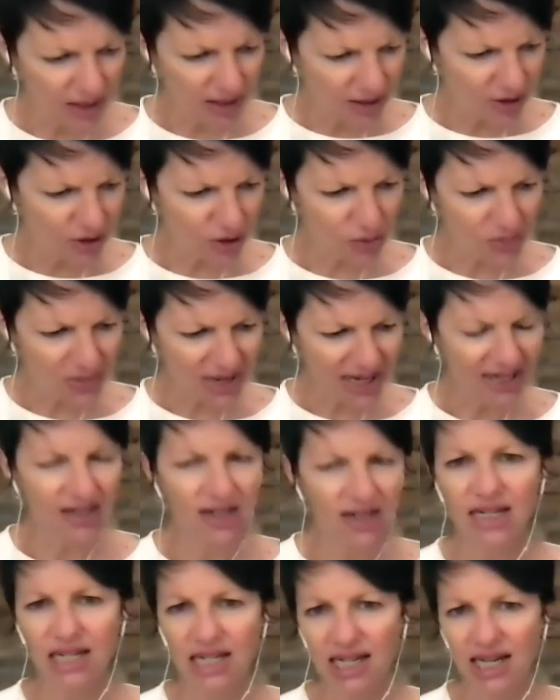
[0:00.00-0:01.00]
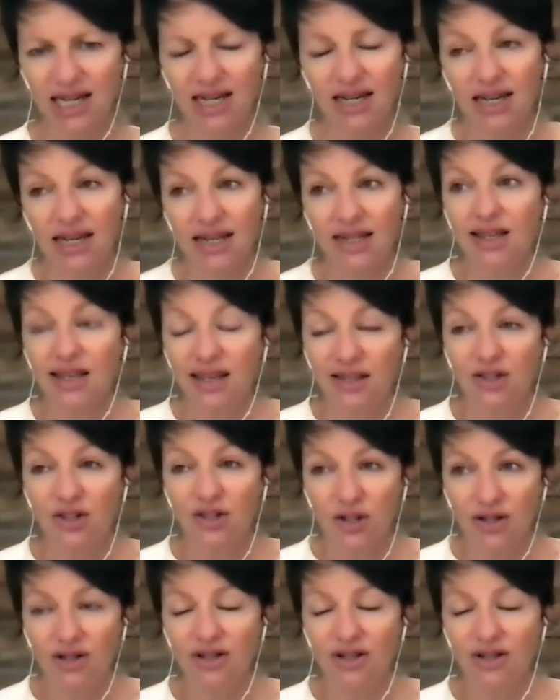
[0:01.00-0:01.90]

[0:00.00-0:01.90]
humanity and it, it's